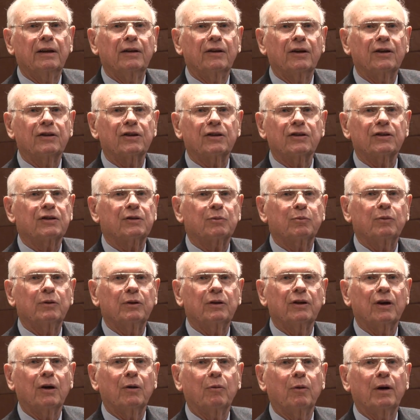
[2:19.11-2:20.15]
This is,
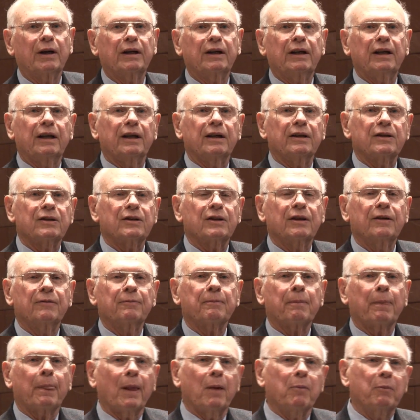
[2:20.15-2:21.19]
what it is.
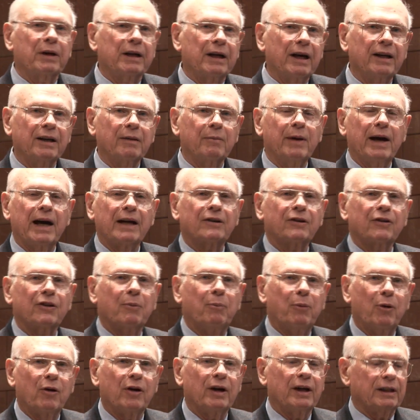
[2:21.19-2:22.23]
But getting back to the
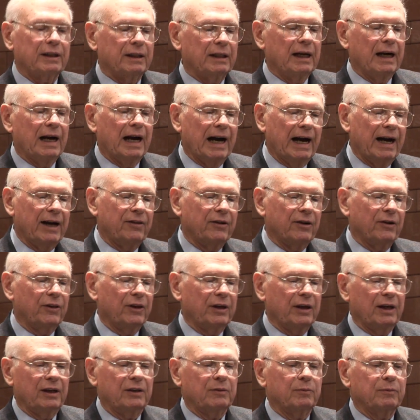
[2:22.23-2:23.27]
point, either
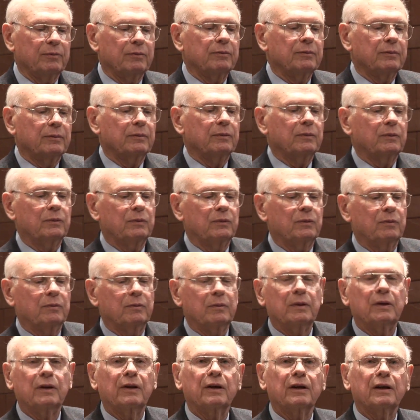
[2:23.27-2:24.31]

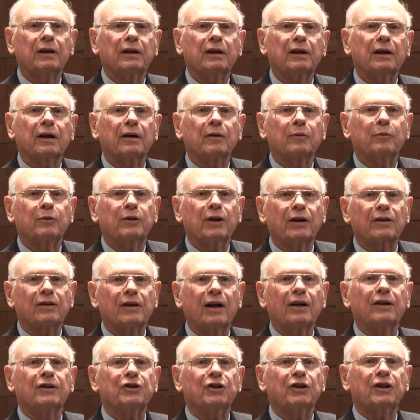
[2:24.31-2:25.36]
the
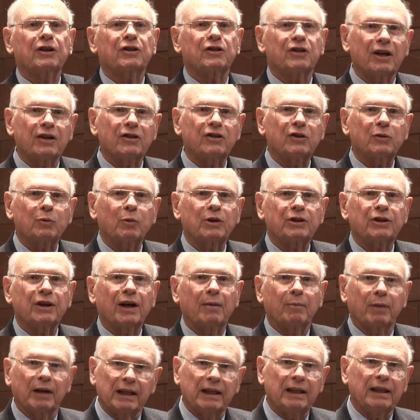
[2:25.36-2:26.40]
technology exists, which
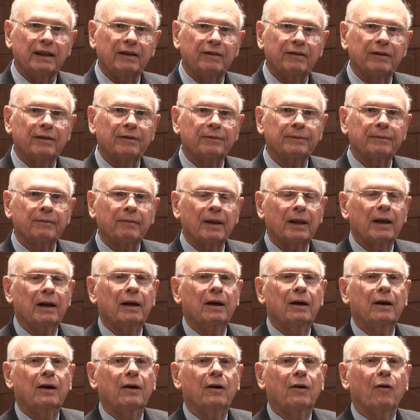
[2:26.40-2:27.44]
I believe,
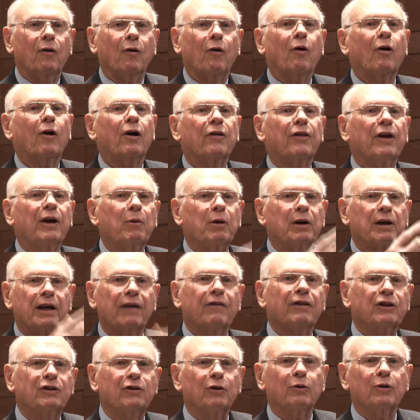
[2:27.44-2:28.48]
or they would
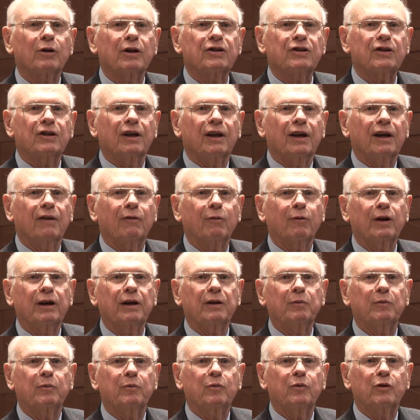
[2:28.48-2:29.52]
give it to us if
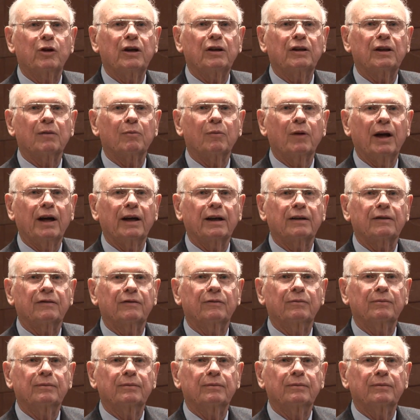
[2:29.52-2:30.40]
we treat them like